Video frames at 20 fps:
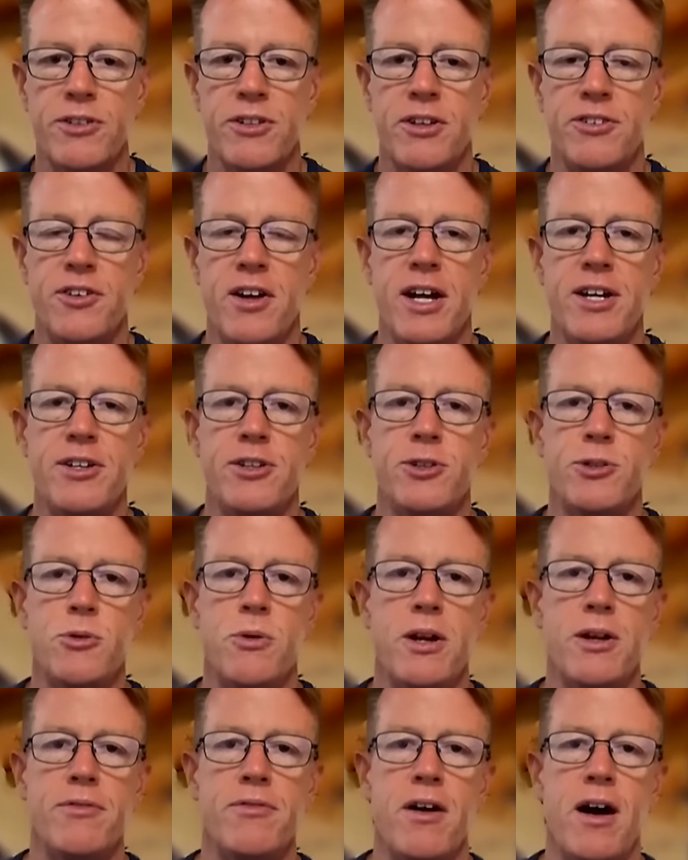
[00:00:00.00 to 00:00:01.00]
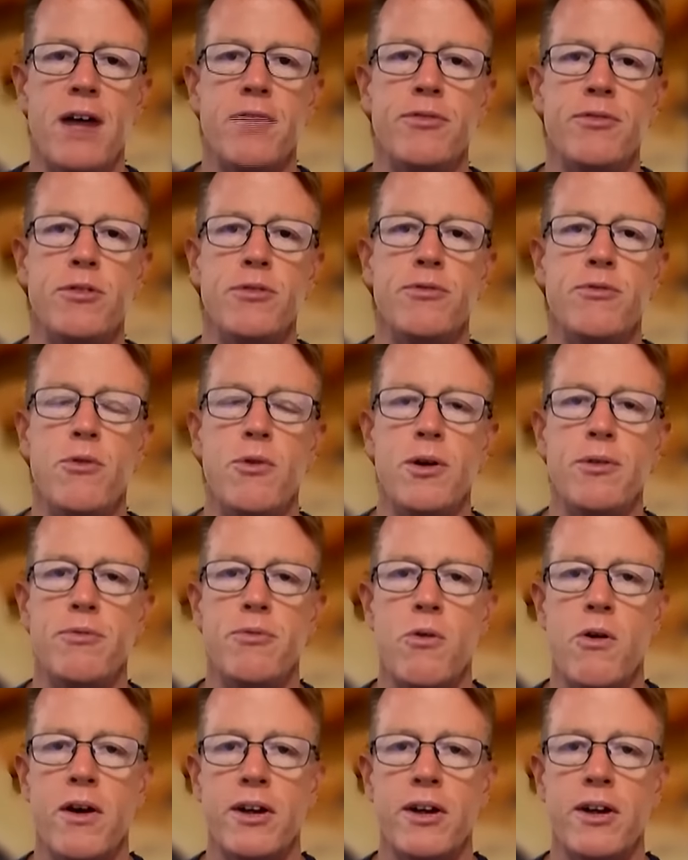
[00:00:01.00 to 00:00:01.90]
that's ages 25 through 44,